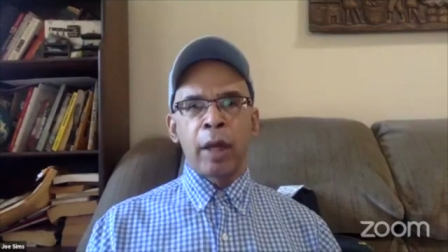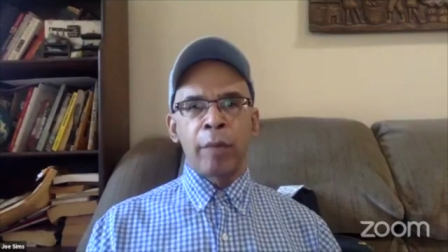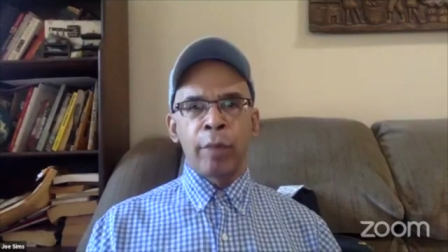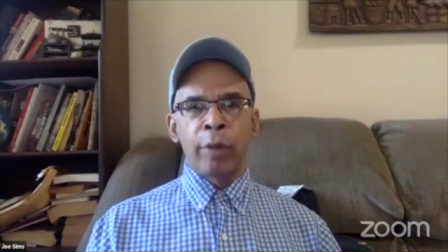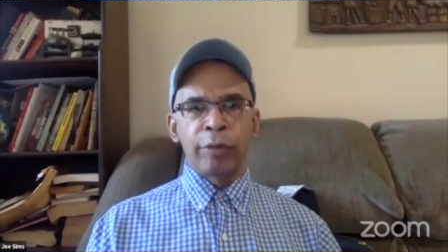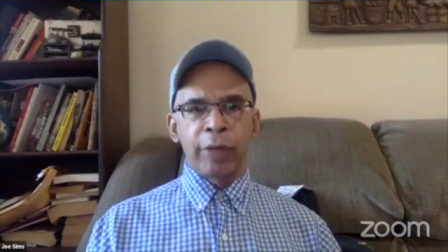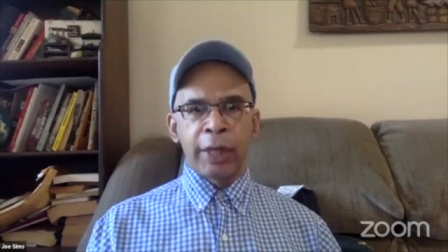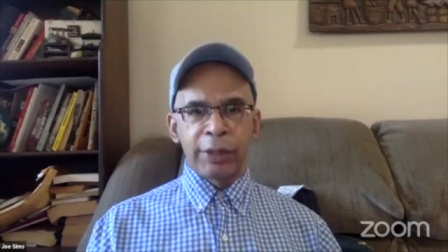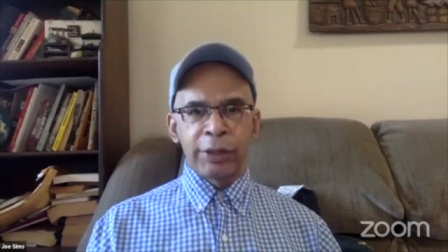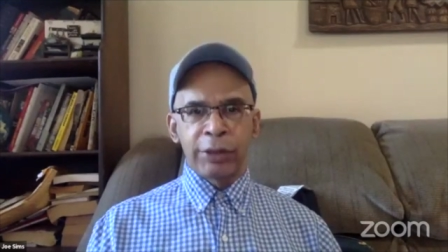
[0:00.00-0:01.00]
both
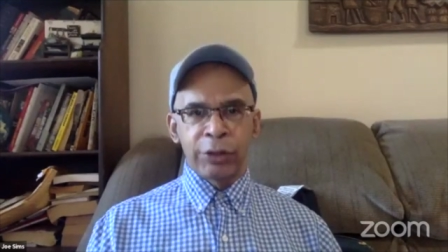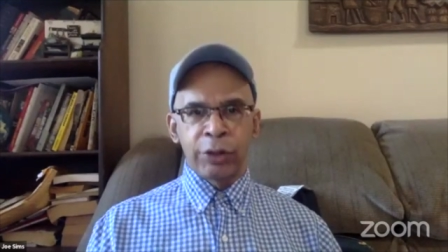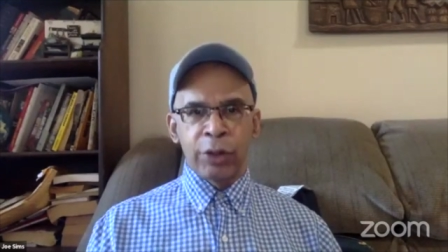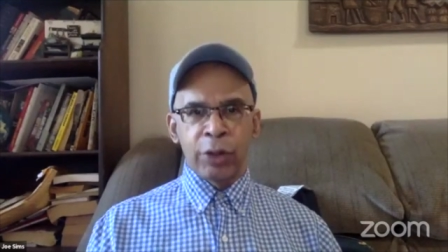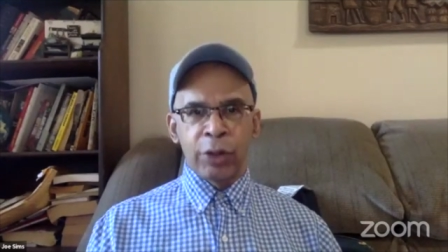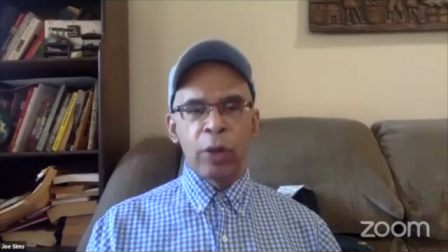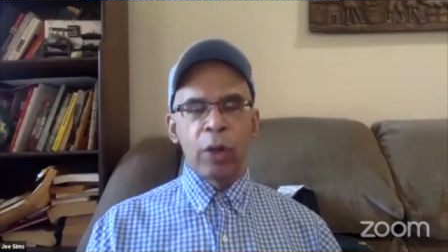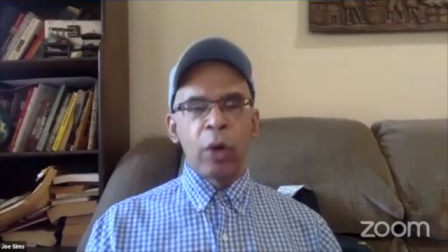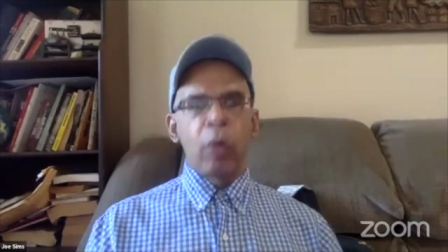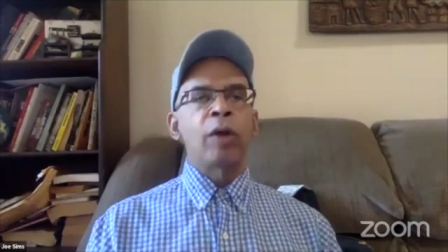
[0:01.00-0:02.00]
cases, you know.
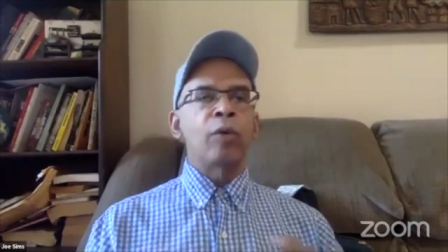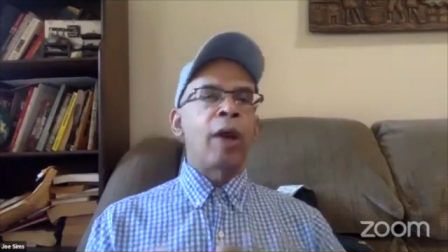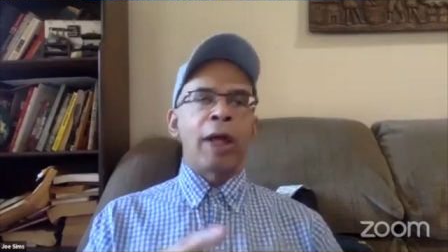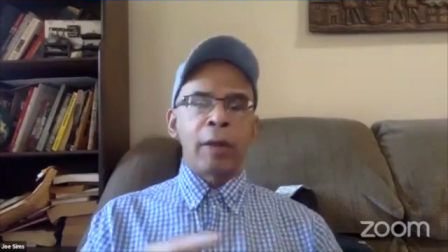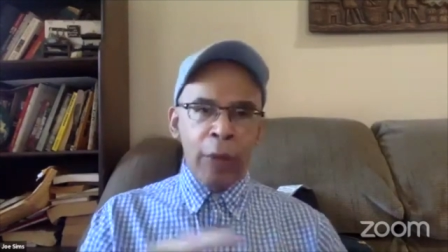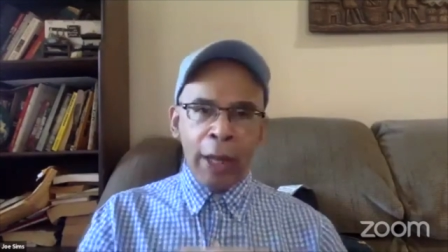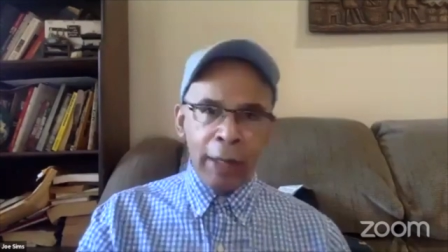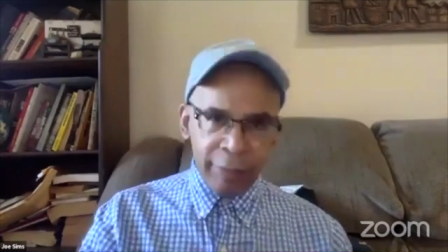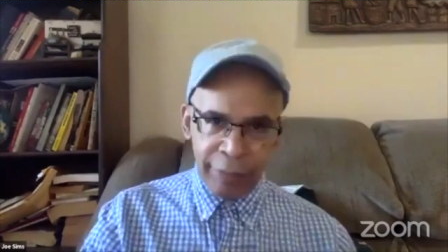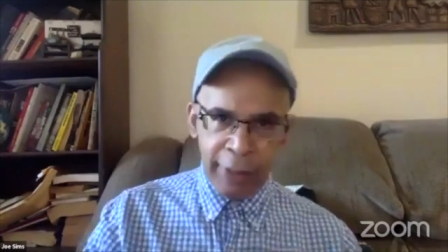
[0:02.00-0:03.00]
What re
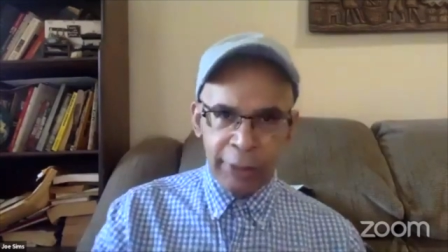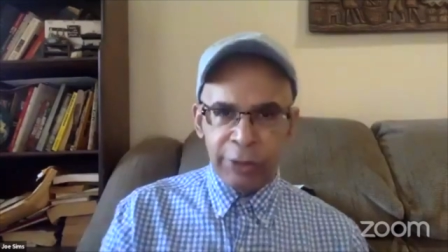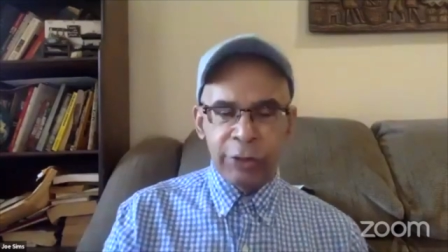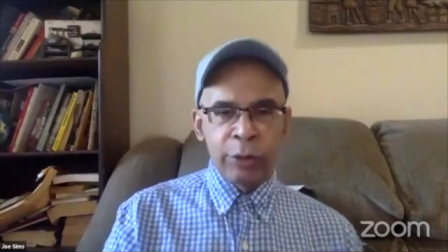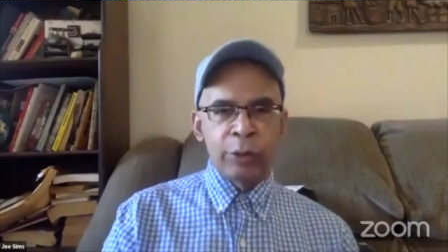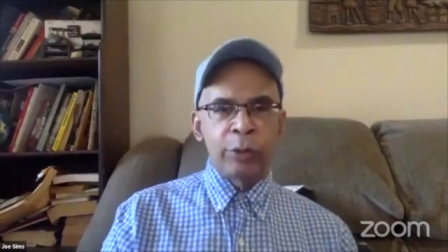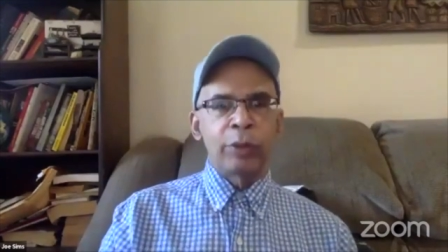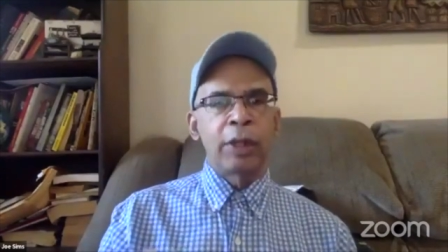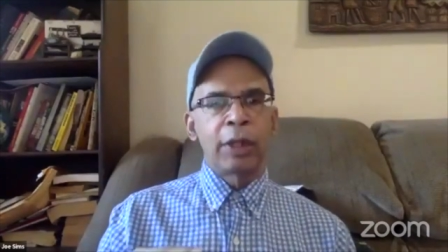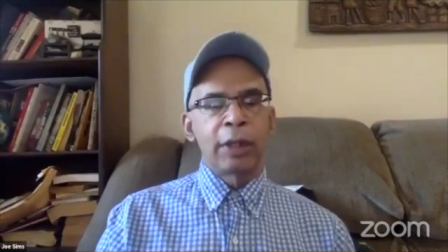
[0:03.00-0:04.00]
relevance
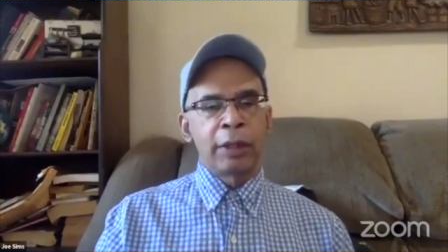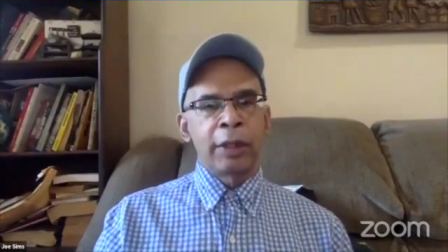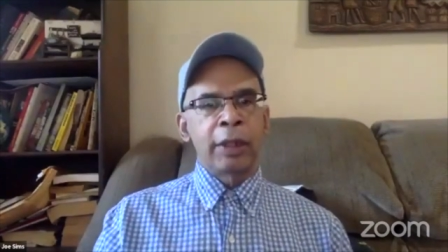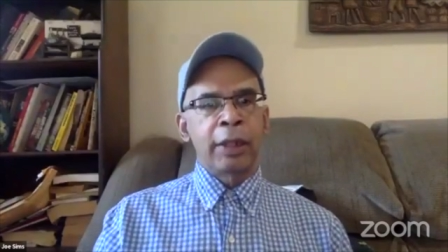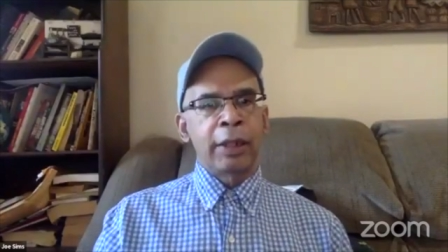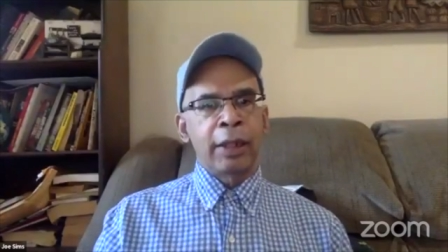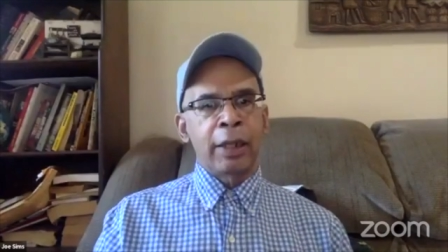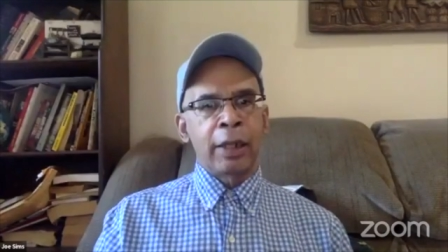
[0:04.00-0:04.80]
do the